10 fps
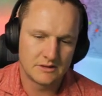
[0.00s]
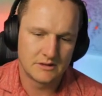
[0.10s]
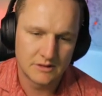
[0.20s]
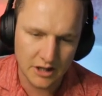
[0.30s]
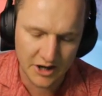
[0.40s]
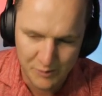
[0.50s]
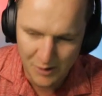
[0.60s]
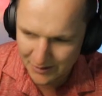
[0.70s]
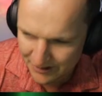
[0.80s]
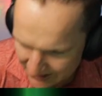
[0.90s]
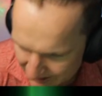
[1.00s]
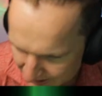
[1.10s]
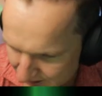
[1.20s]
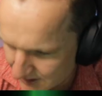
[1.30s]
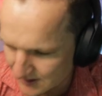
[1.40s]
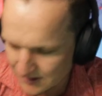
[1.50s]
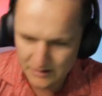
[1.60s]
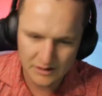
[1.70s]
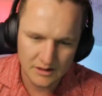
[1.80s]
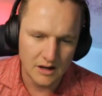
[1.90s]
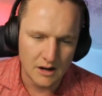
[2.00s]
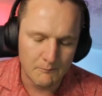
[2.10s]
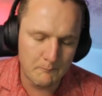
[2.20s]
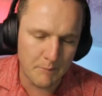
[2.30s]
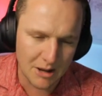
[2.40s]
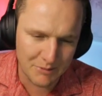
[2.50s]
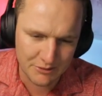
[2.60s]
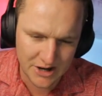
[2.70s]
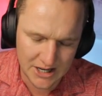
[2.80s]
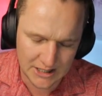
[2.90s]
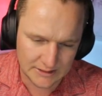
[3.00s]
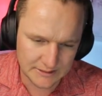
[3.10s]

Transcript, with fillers: Oh, that is Bobby Reid. Bobby Reid.